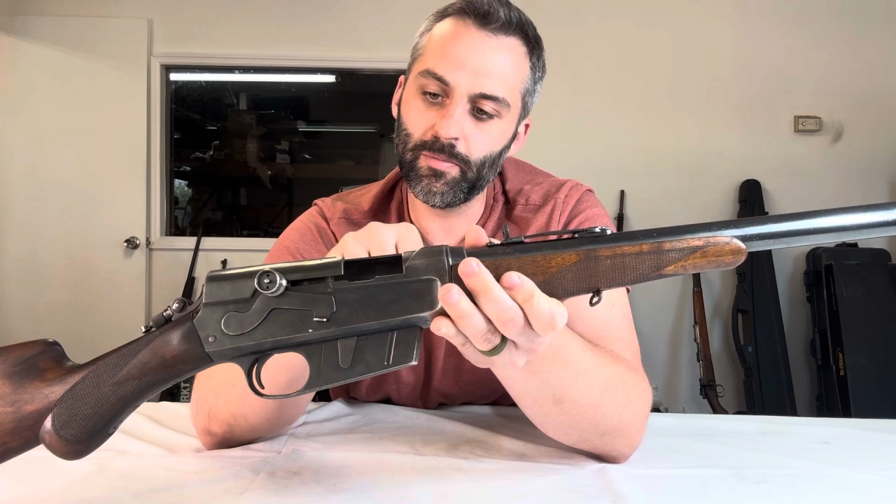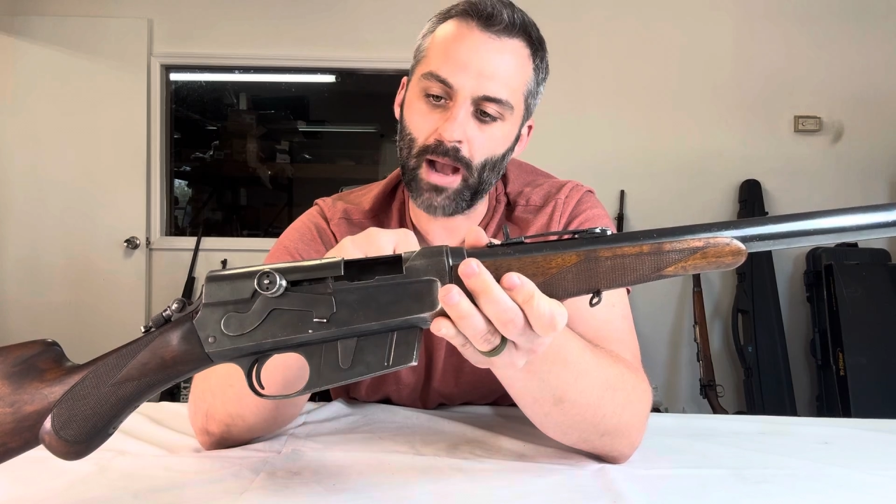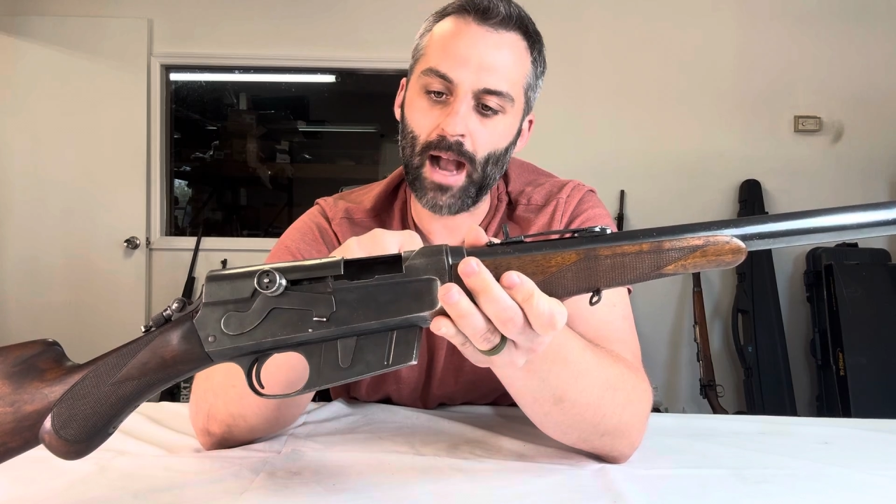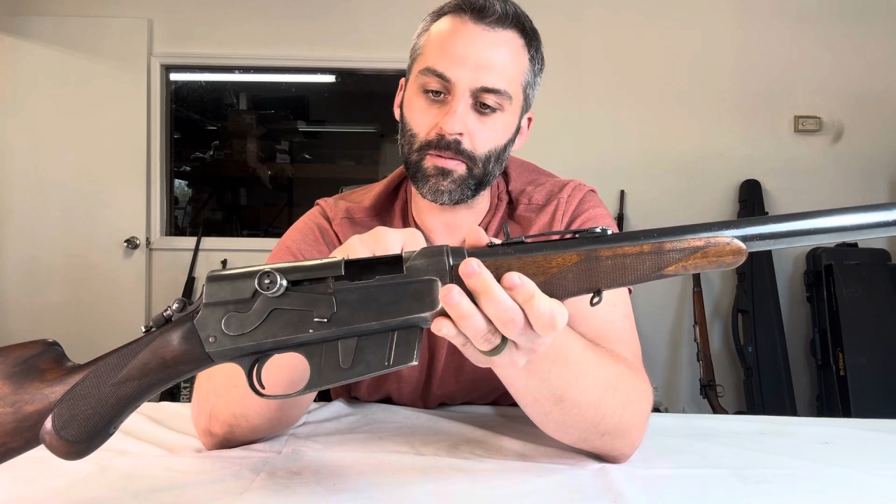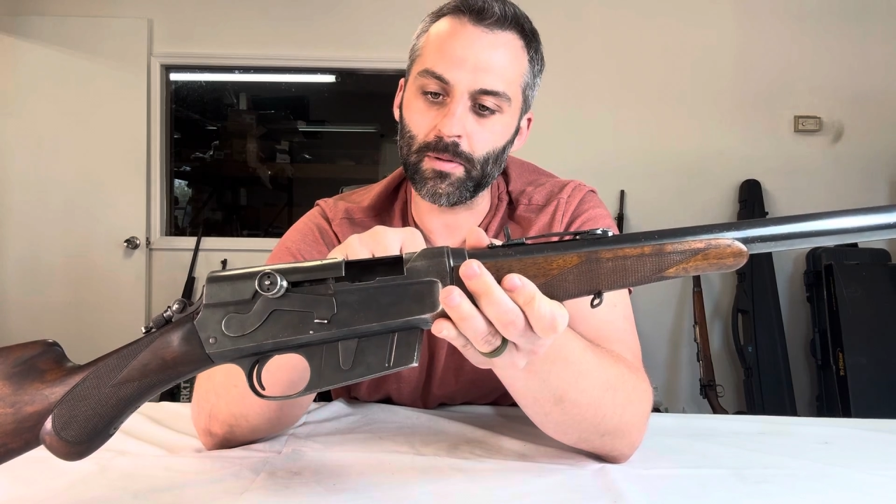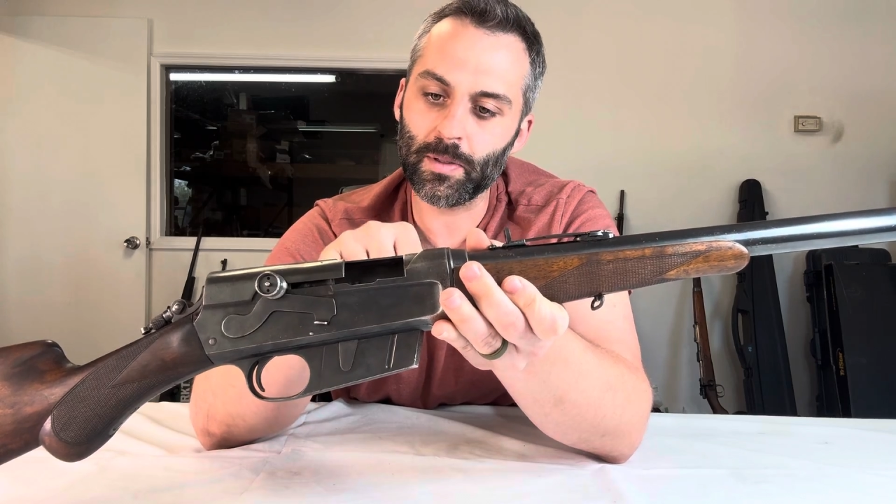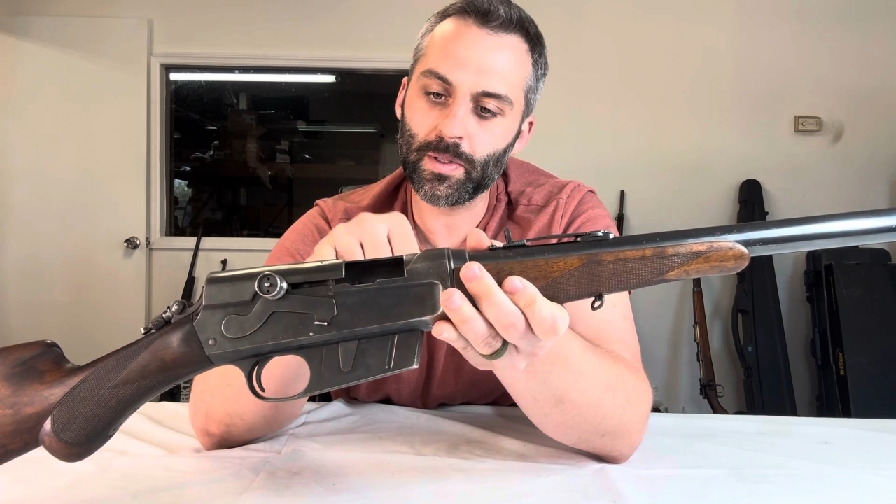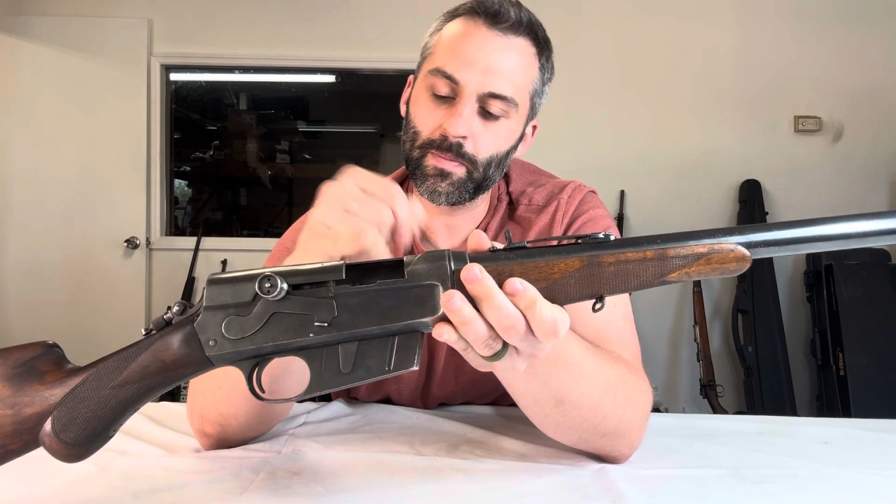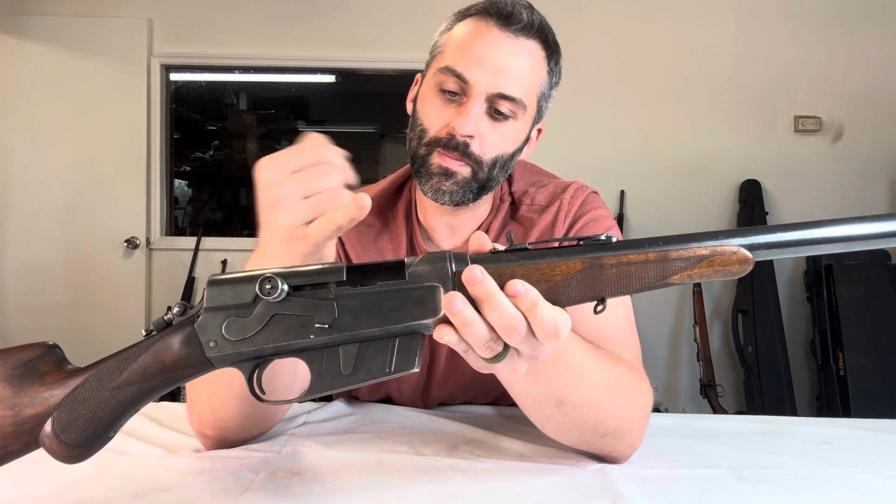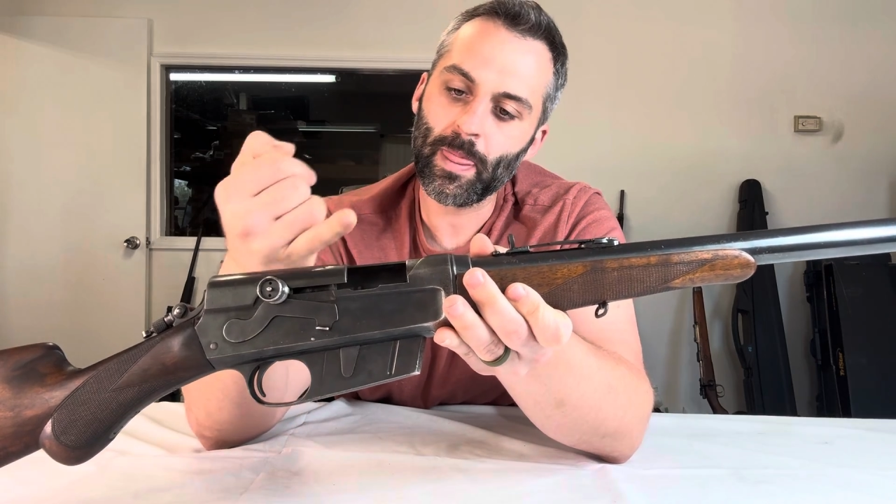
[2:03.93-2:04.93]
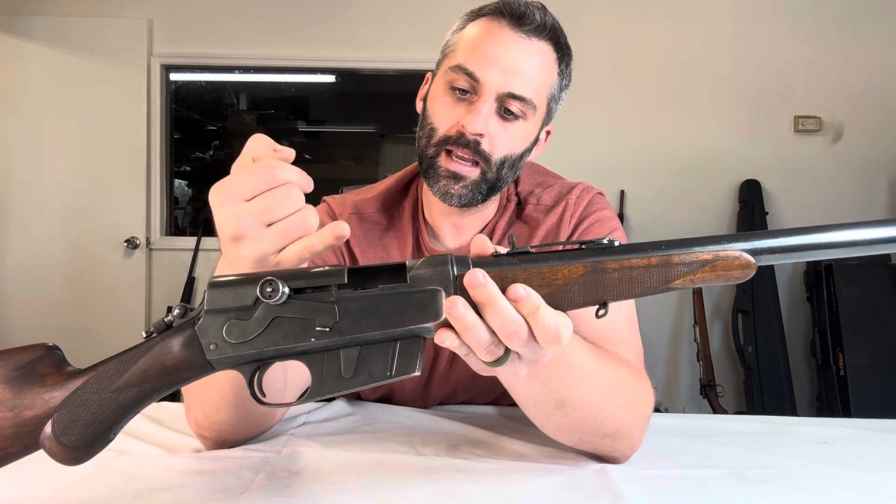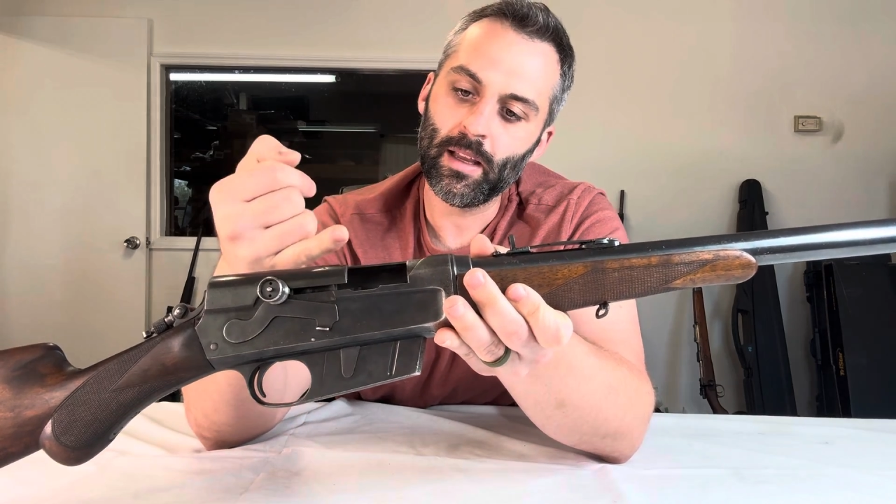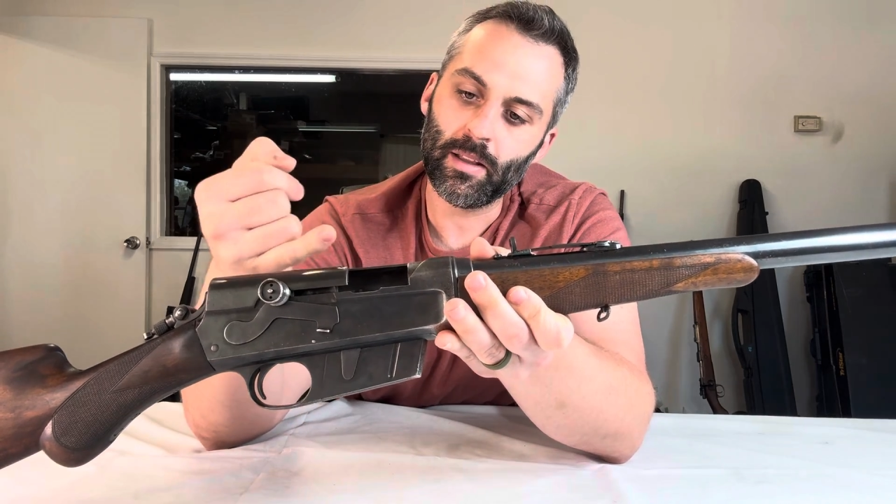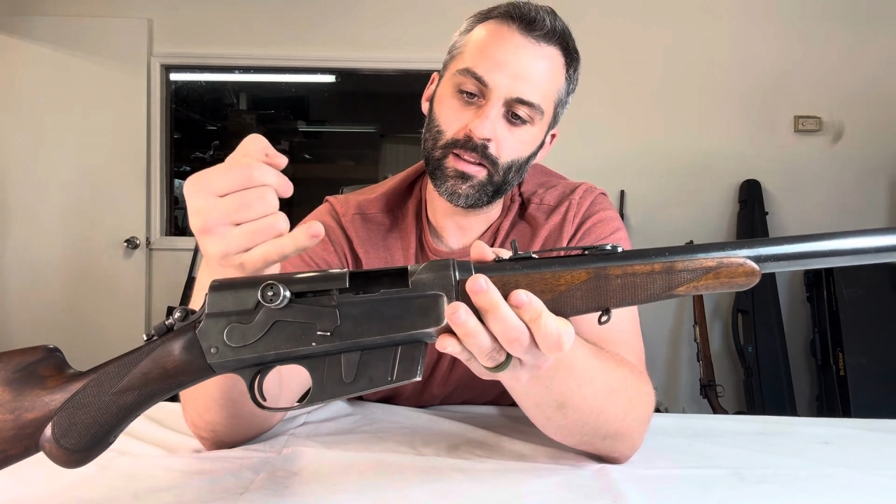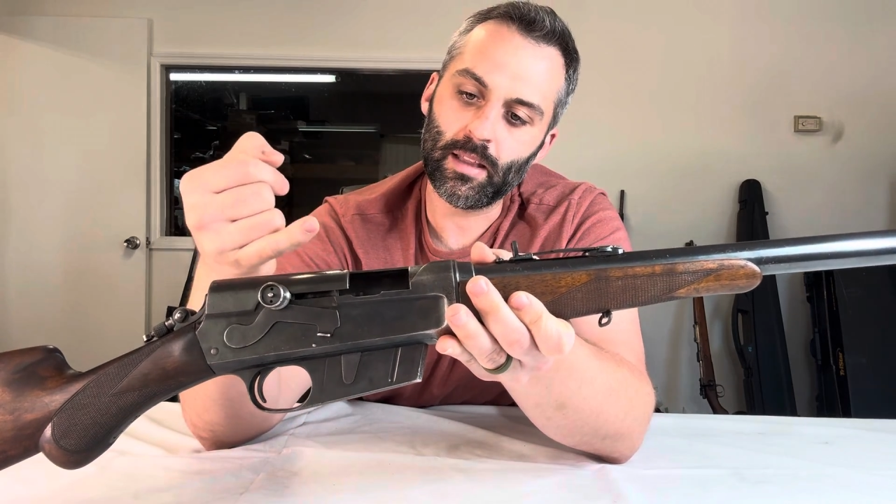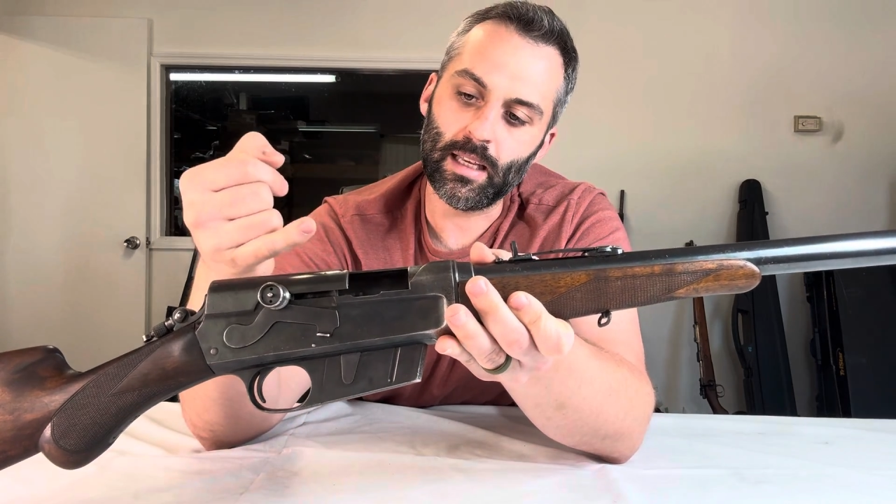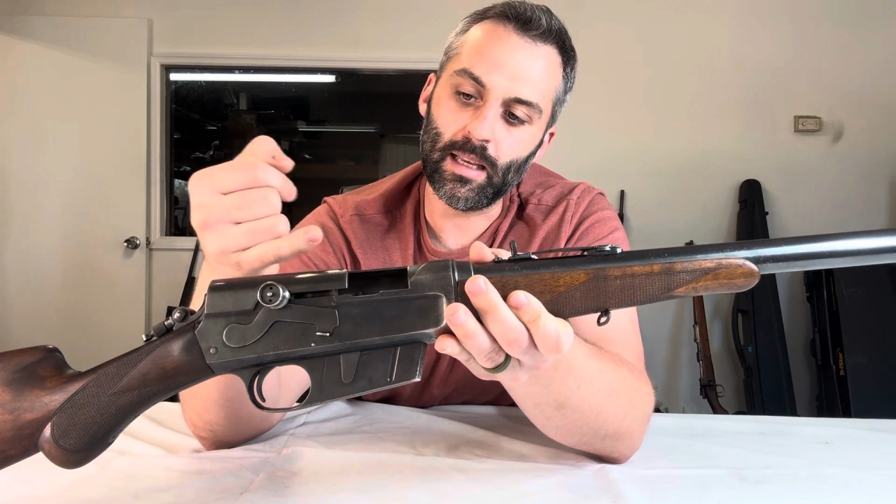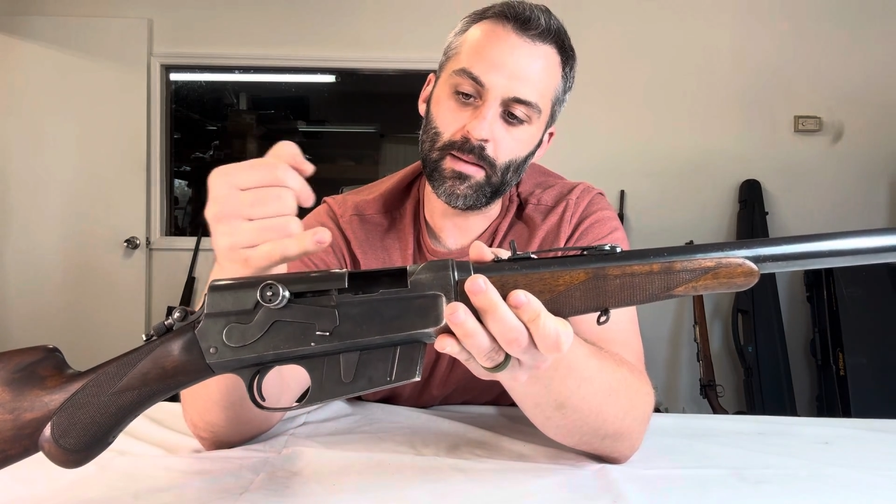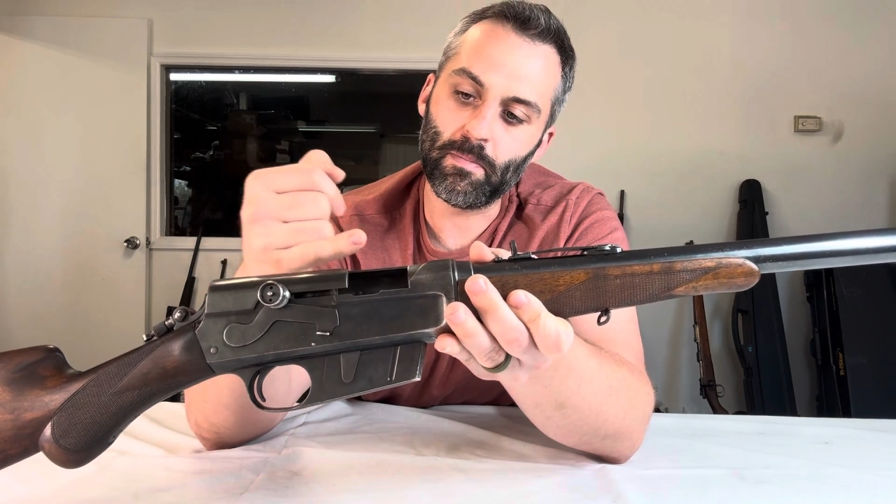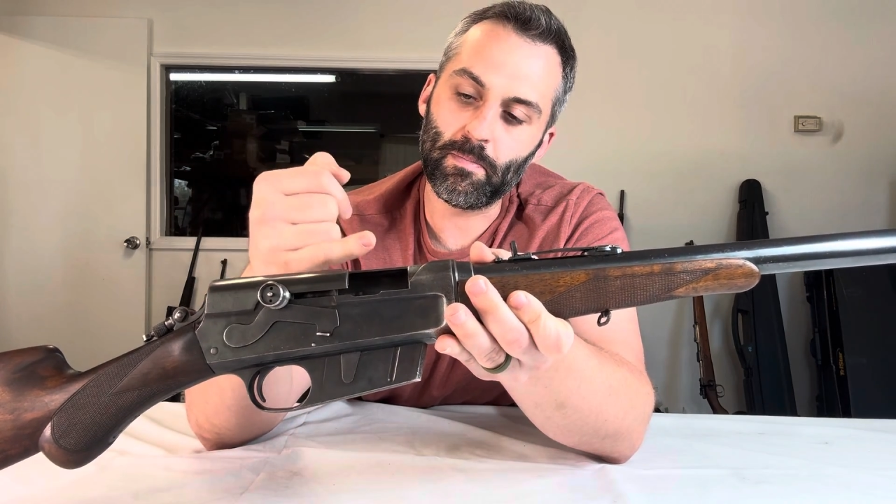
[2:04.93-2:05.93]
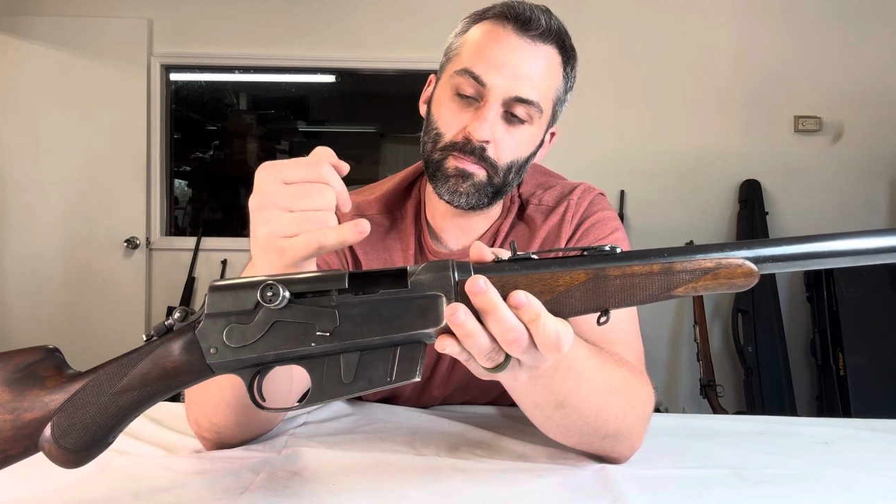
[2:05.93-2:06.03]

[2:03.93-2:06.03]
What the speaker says: backwards. The